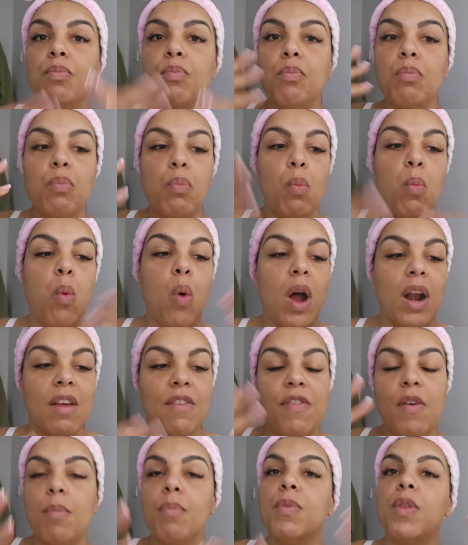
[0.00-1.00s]
one
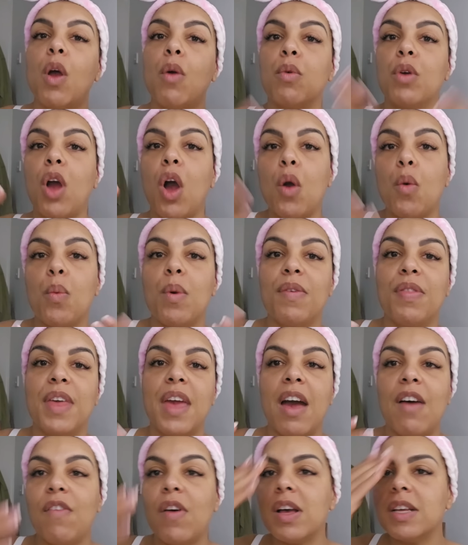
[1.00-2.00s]
of them don't go with
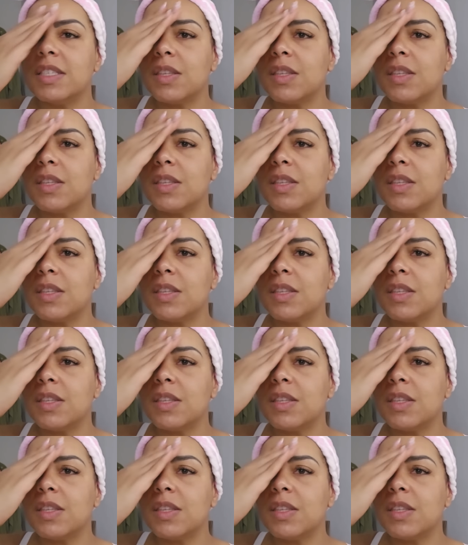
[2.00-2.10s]
the other.